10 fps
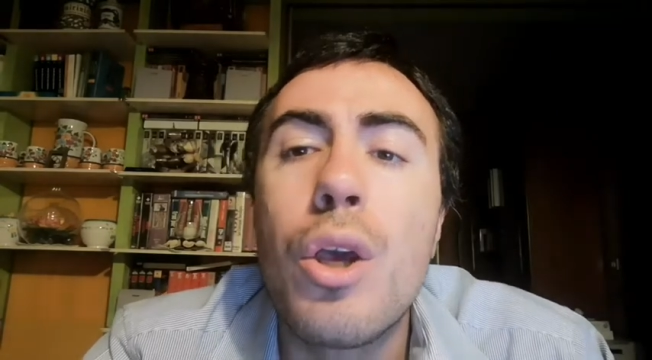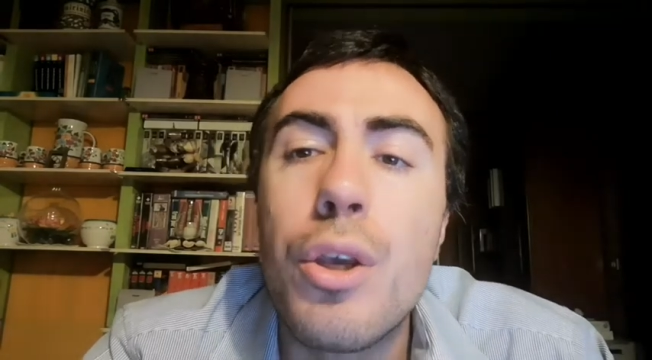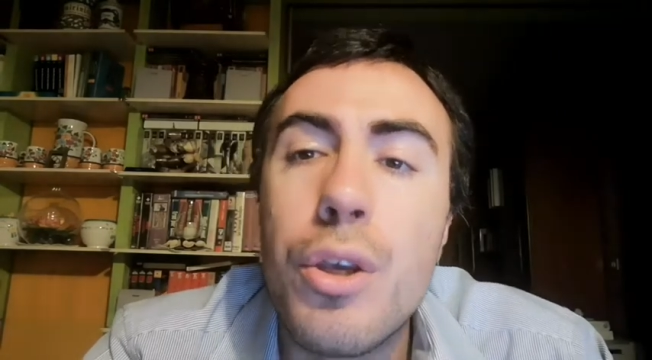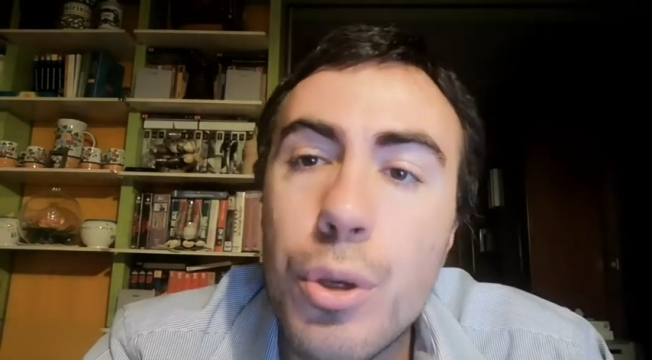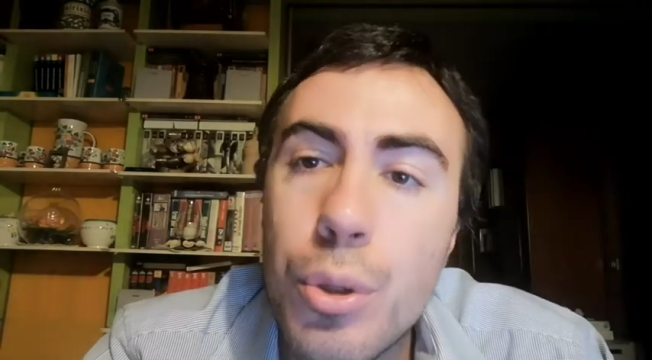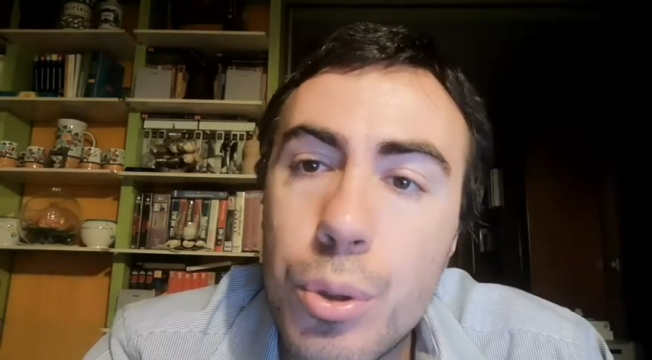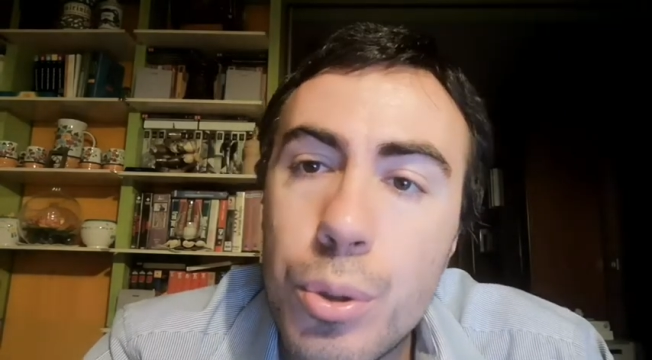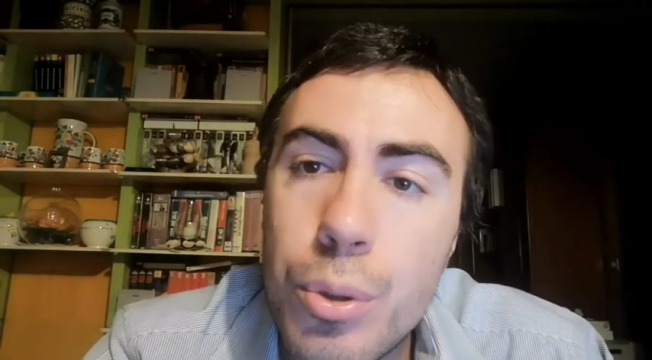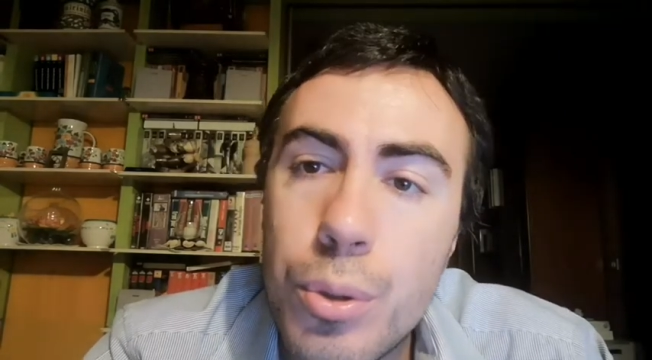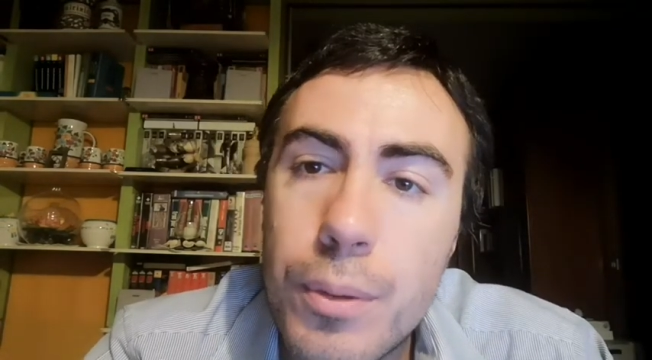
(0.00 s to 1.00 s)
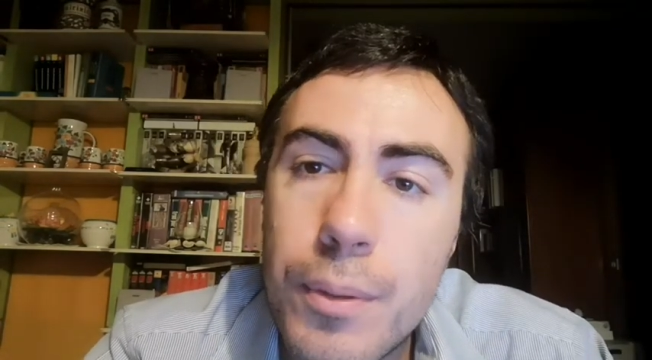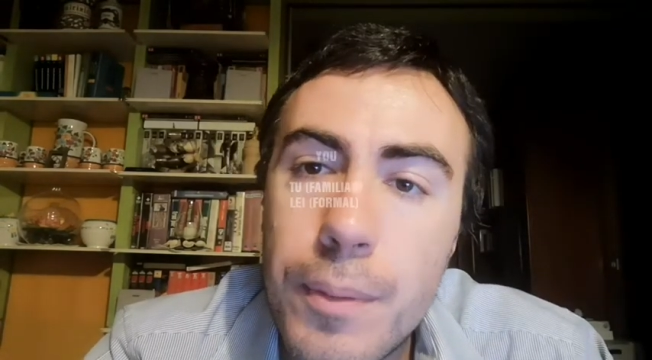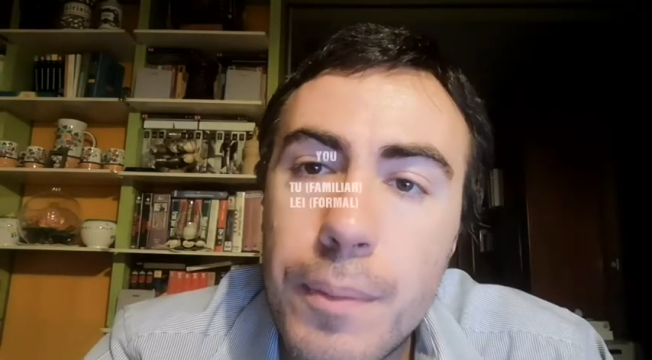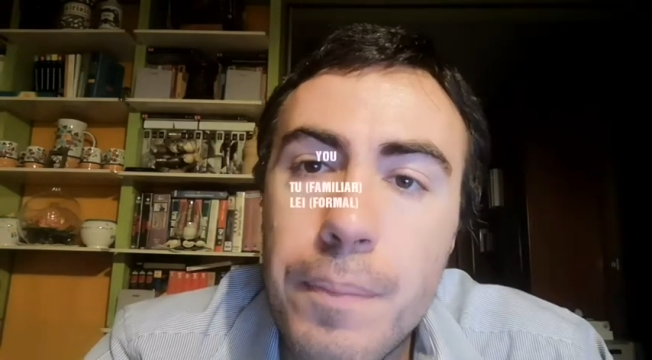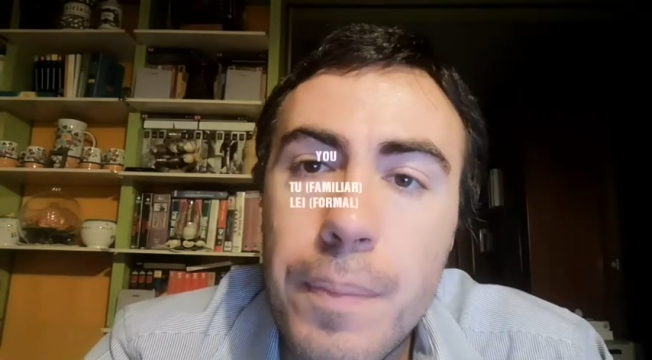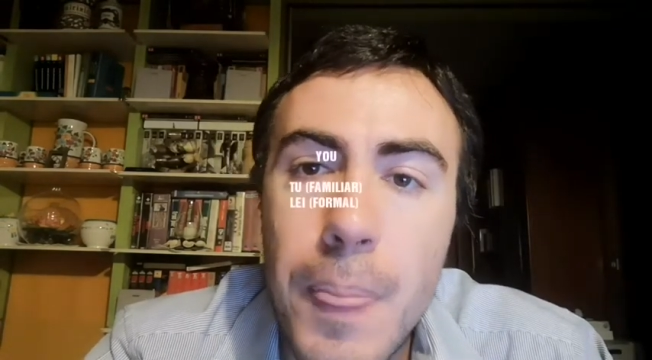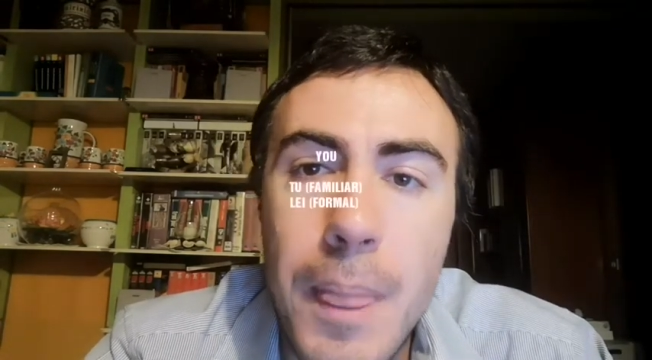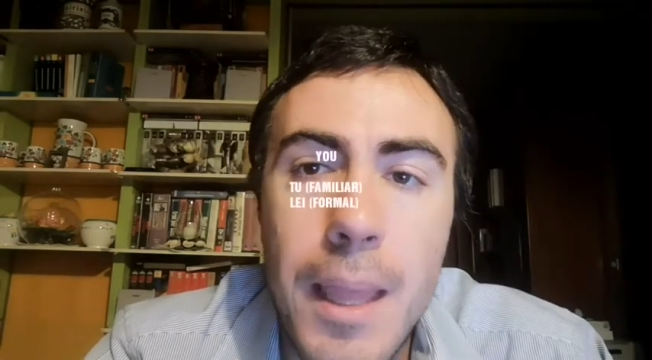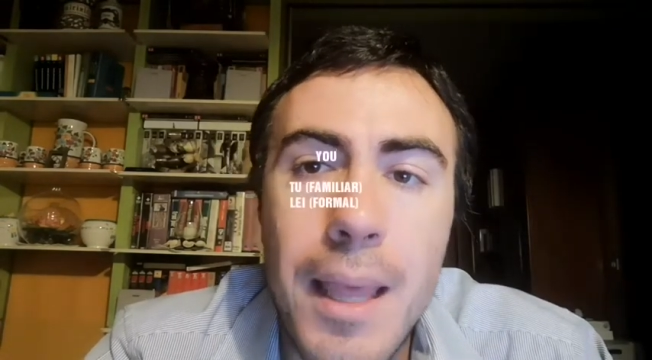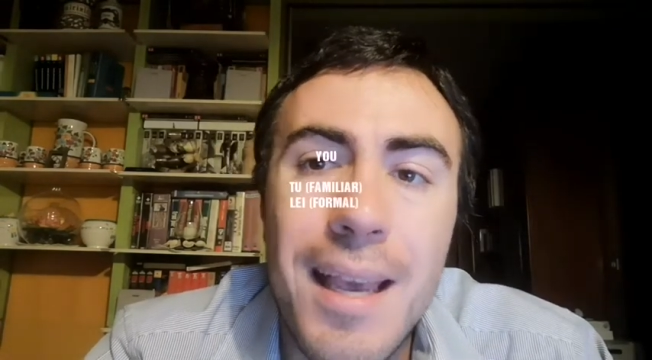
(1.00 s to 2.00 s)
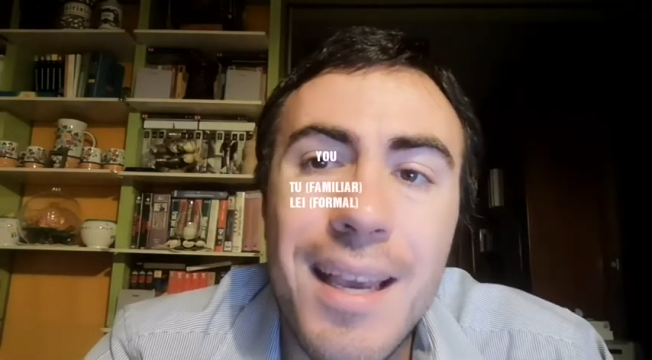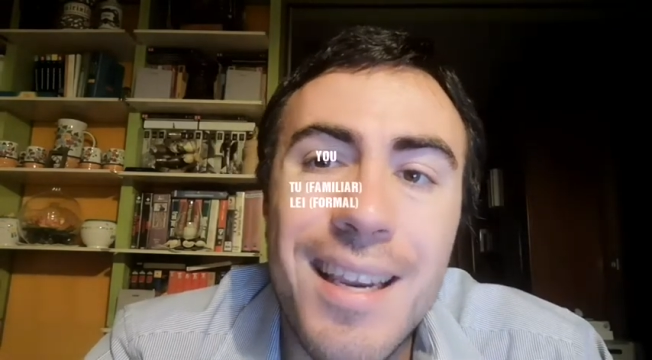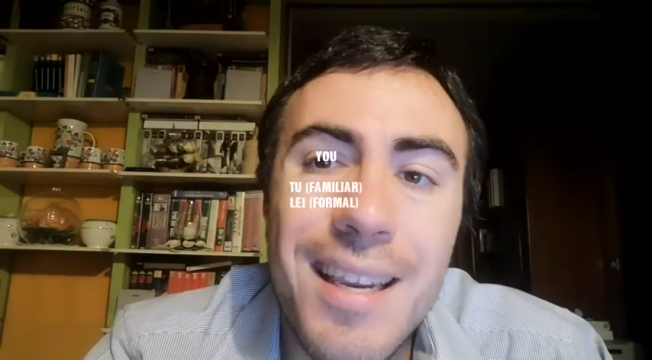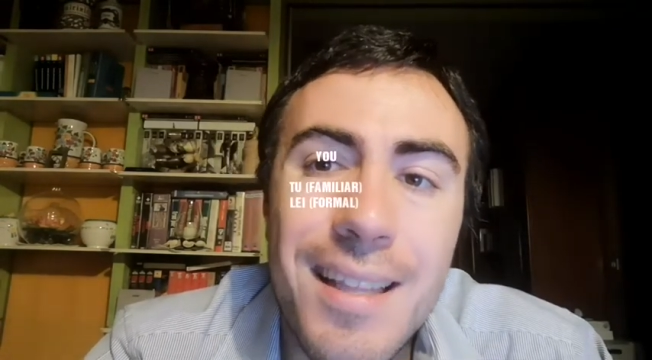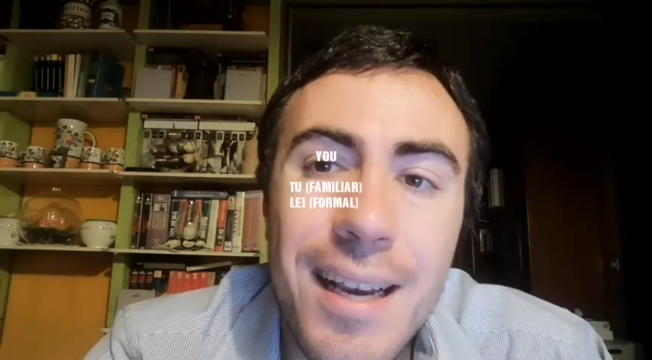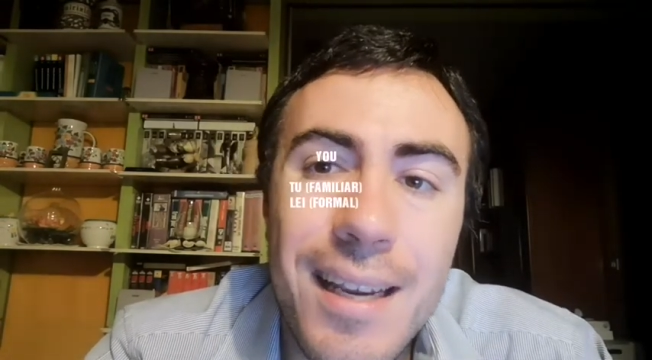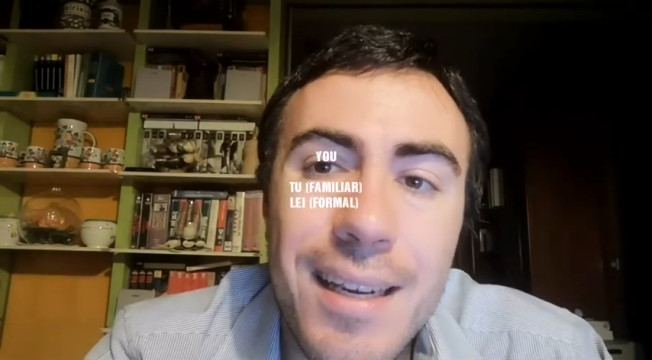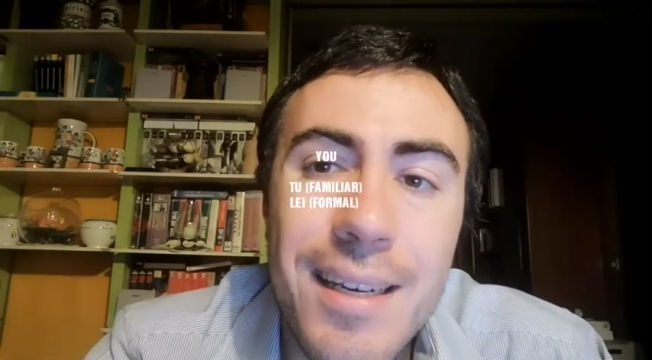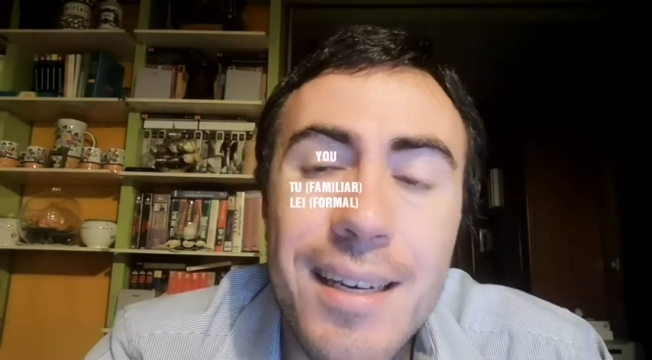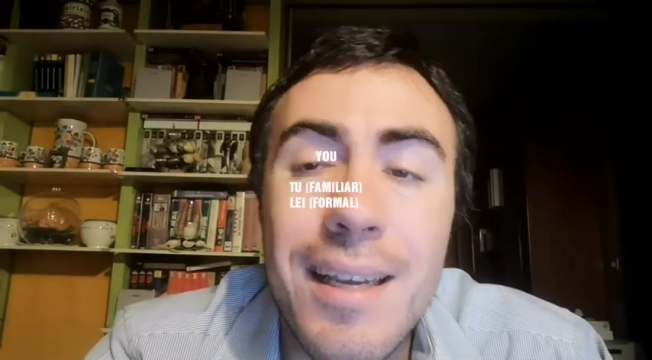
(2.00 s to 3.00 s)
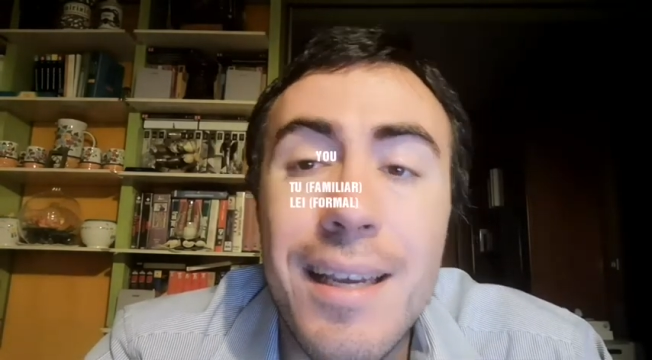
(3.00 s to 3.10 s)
You in Italian